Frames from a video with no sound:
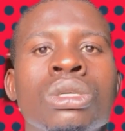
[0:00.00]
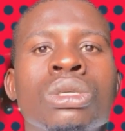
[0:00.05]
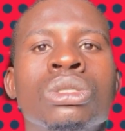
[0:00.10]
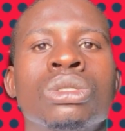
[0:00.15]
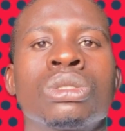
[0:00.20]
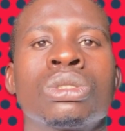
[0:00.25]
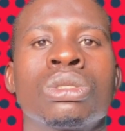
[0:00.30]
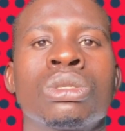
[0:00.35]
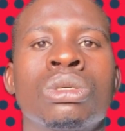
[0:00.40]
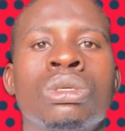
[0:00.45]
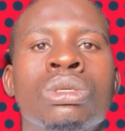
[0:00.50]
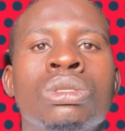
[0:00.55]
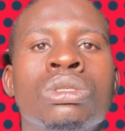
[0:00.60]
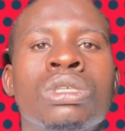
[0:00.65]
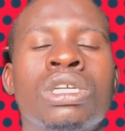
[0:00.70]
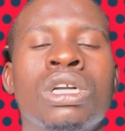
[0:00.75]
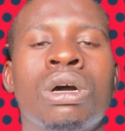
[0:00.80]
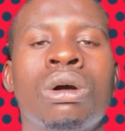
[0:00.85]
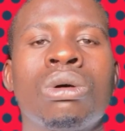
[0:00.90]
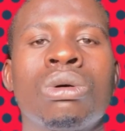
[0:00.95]
So you
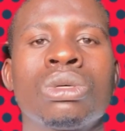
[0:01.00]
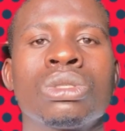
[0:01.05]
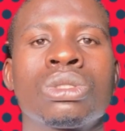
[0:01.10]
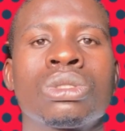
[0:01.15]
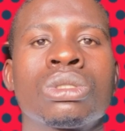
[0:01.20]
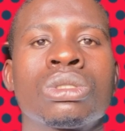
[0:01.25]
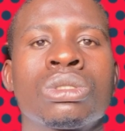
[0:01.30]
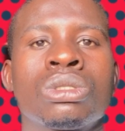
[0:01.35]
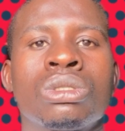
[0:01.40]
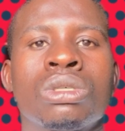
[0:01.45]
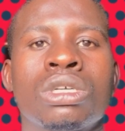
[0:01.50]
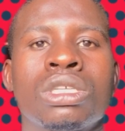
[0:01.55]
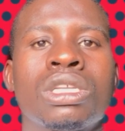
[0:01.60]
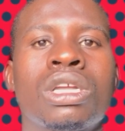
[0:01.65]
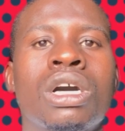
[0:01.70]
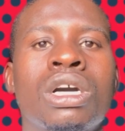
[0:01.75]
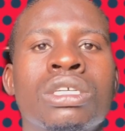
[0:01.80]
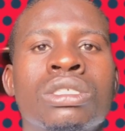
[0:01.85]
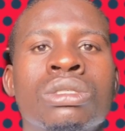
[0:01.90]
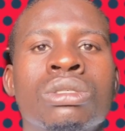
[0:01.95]
can also join
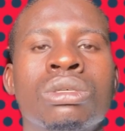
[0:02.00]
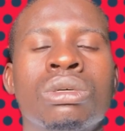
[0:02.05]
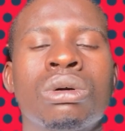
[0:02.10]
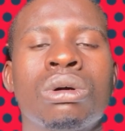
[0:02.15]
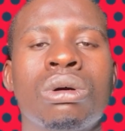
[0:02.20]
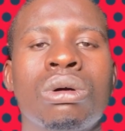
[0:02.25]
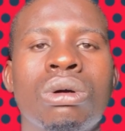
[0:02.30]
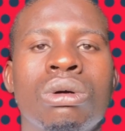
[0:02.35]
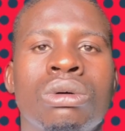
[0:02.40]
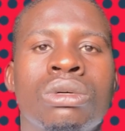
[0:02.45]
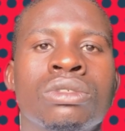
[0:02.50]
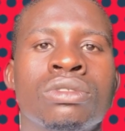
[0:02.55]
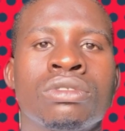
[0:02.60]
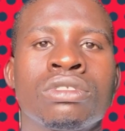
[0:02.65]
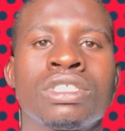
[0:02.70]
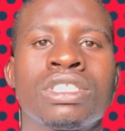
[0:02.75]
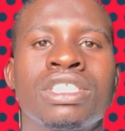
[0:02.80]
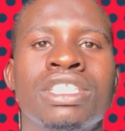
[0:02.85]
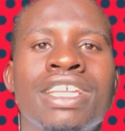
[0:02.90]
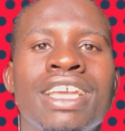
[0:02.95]
us on
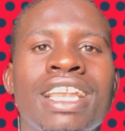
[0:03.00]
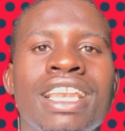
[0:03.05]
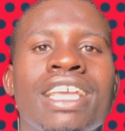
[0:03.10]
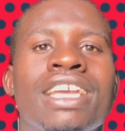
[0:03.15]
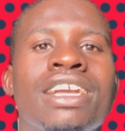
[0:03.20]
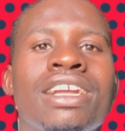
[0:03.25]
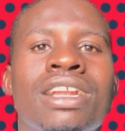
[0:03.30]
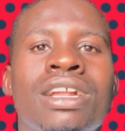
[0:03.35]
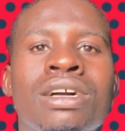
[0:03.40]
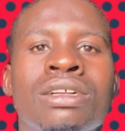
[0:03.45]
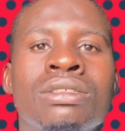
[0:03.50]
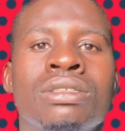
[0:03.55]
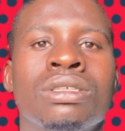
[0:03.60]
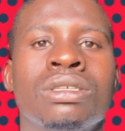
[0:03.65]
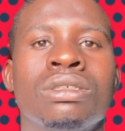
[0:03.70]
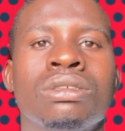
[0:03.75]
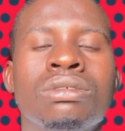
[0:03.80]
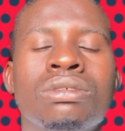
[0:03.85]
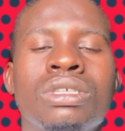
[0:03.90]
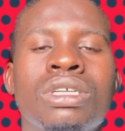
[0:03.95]
Telegram.
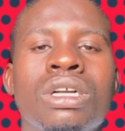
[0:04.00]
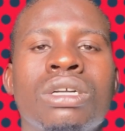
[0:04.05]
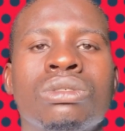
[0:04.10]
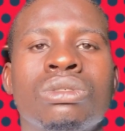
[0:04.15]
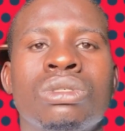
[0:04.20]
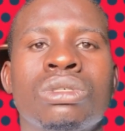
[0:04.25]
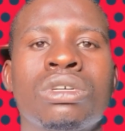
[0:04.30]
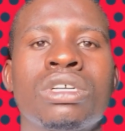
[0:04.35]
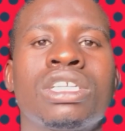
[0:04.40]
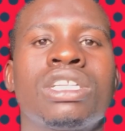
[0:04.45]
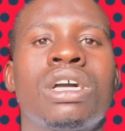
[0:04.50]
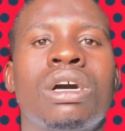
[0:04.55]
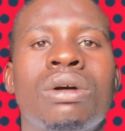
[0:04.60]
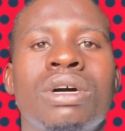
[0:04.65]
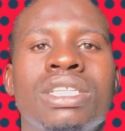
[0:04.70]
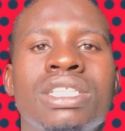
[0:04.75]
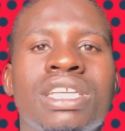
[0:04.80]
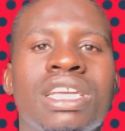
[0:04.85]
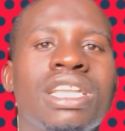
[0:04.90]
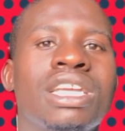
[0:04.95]
You can join
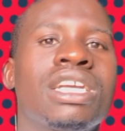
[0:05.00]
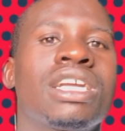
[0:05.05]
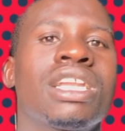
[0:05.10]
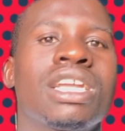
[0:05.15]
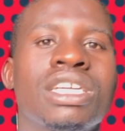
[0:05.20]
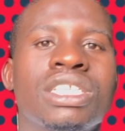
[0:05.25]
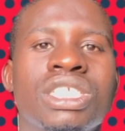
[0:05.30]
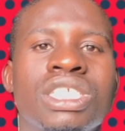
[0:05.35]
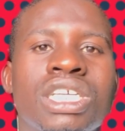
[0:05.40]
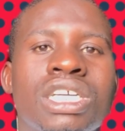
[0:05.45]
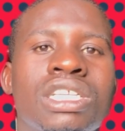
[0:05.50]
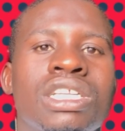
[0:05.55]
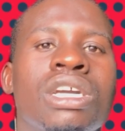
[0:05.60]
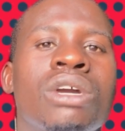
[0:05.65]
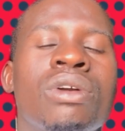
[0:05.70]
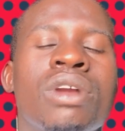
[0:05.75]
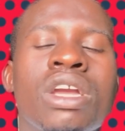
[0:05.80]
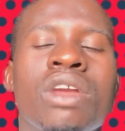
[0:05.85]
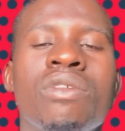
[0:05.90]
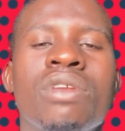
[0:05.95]
our Telegram
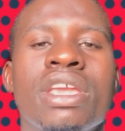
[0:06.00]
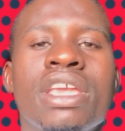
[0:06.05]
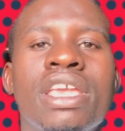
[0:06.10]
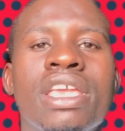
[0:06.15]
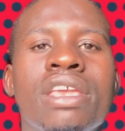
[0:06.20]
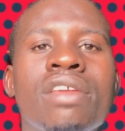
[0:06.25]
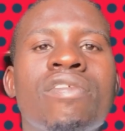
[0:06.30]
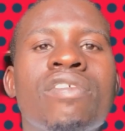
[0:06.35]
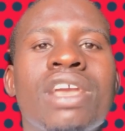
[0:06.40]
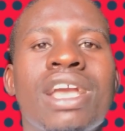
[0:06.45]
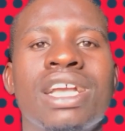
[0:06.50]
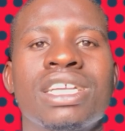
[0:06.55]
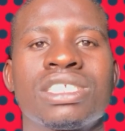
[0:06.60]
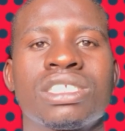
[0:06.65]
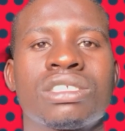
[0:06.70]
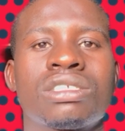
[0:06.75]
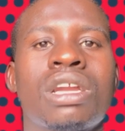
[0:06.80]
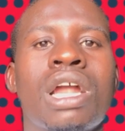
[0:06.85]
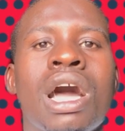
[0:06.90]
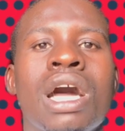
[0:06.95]
channel where we give
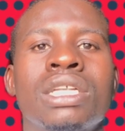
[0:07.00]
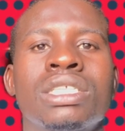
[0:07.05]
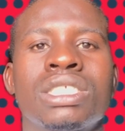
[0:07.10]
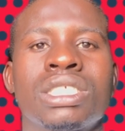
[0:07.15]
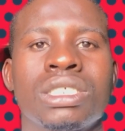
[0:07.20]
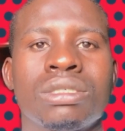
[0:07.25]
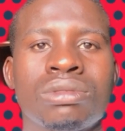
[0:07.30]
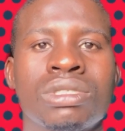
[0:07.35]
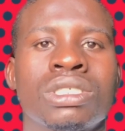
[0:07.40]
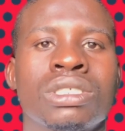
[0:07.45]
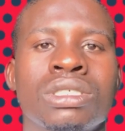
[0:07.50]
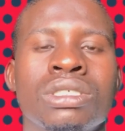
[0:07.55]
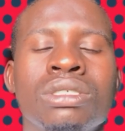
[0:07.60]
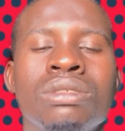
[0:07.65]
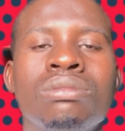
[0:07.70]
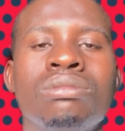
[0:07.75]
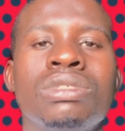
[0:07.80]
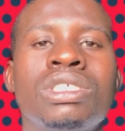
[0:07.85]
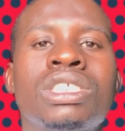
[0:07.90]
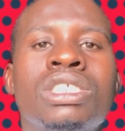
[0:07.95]
extra tips
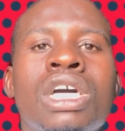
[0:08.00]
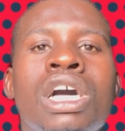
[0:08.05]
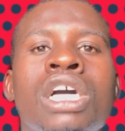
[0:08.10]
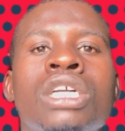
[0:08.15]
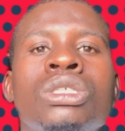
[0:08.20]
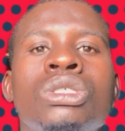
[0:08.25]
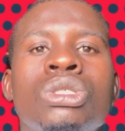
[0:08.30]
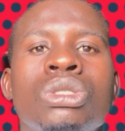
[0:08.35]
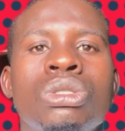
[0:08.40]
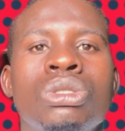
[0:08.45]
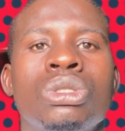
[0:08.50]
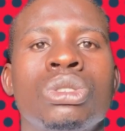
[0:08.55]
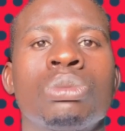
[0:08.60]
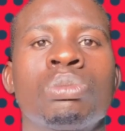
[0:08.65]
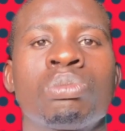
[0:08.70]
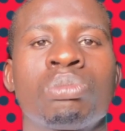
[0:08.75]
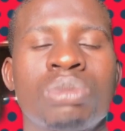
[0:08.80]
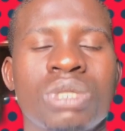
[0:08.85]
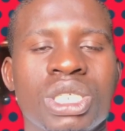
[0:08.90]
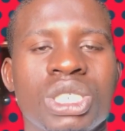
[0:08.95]
beside YouTube
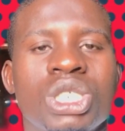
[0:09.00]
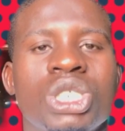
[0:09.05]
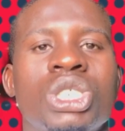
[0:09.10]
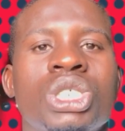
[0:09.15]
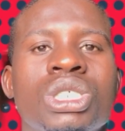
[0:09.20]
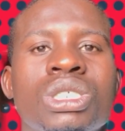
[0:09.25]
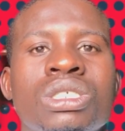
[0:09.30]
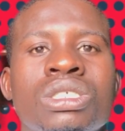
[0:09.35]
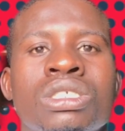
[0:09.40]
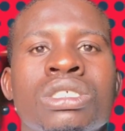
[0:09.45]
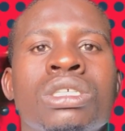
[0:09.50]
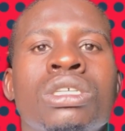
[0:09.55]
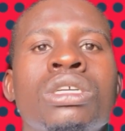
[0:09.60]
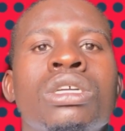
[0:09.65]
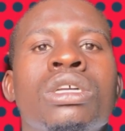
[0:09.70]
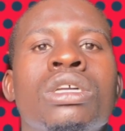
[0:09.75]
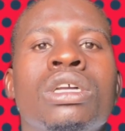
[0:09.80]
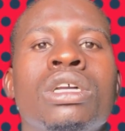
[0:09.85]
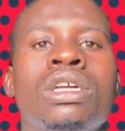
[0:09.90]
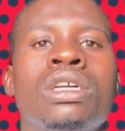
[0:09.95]
predictions,
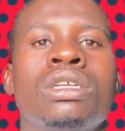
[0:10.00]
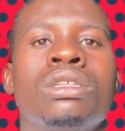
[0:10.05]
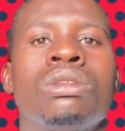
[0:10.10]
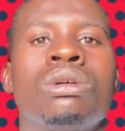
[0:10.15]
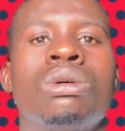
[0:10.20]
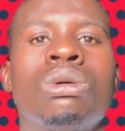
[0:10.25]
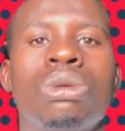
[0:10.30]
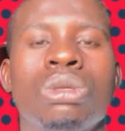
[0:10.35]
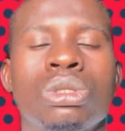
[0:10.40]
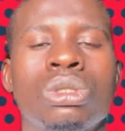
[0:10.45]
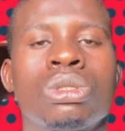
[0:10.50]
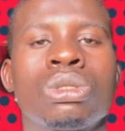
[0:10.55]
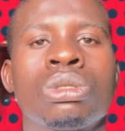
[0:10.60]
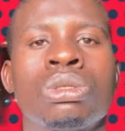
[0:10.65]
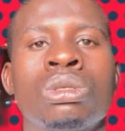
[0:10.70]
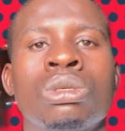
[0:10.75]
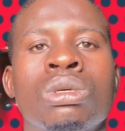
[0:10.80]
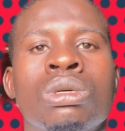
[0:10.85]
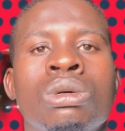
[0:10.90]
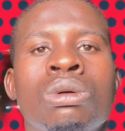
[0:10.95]
and
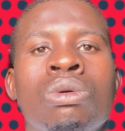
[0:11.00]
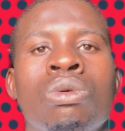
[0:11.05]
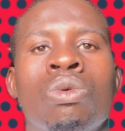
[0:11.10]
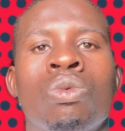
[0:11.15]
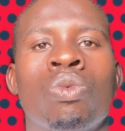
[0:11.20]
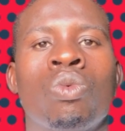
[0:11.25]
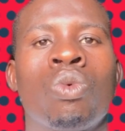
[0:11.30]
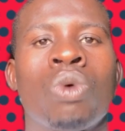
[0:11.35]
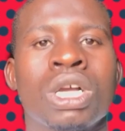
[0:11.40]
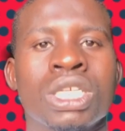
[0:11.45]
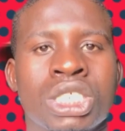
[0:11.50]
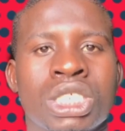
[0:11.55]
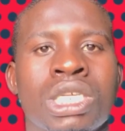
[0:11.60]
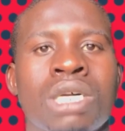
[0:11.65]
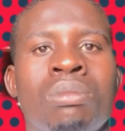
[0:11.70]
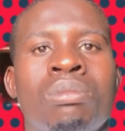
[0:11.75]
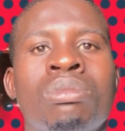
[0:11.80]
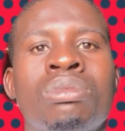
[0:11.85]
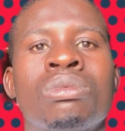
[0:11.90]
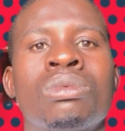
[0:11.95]
also
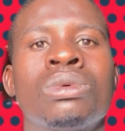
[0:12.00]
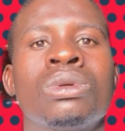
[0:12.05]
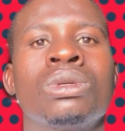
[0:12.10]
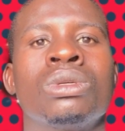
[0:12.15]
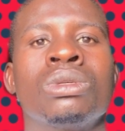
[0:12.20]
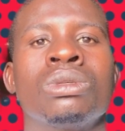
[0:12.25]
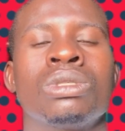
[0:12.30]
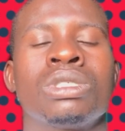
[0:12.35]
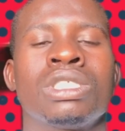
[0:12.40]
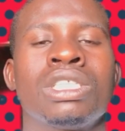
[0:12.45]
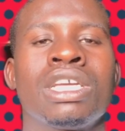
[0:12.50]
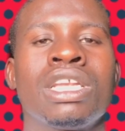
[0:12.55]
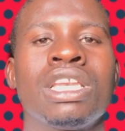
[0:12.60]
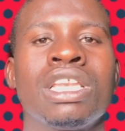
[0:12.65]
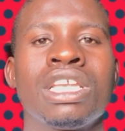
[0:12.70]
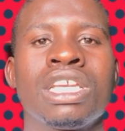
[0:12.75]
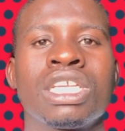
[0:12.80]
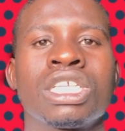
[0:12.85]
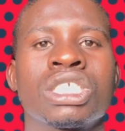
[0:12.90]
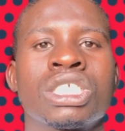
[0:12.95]
WhatsApp. The
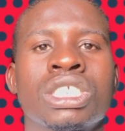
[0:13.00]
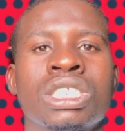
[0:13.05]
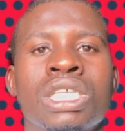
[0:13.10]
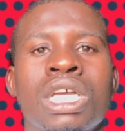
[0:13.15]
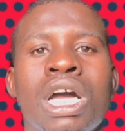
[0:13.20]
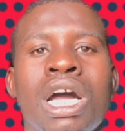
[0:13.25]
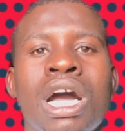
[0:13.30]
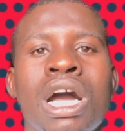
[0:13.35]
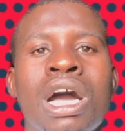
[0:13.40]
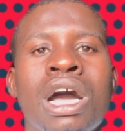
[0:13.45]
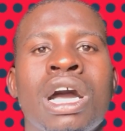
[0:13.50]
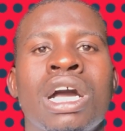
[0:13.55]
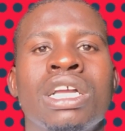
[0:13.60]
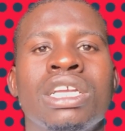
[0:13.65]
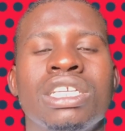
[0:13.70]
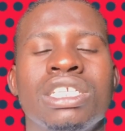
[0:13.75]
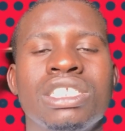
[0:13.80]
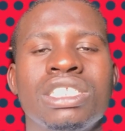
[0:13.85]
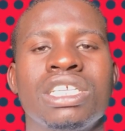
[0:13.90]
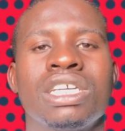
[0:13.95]
links are
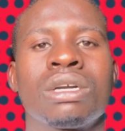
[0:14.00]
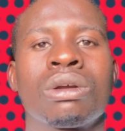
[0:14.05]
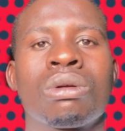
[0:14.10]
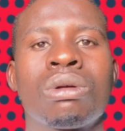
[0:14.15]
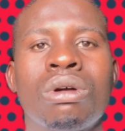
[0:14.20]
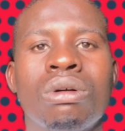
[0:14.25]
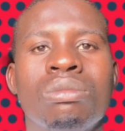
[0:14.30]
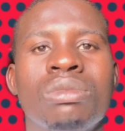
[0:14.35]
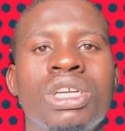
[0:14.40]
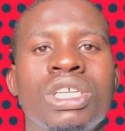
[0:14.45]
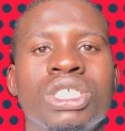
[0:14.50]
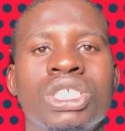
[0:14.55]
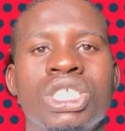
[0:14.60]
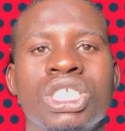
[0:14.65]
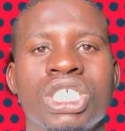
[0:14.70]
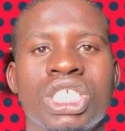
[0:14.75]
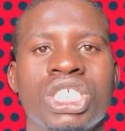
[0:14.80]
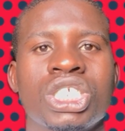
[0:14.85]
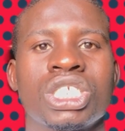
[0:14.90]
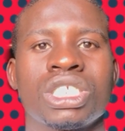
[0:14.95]
in the comment
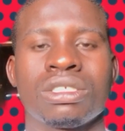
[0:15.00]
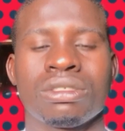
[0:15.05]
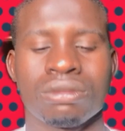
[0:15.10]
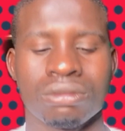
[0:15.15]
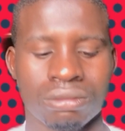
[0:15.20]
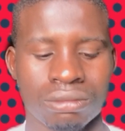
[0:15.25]
section.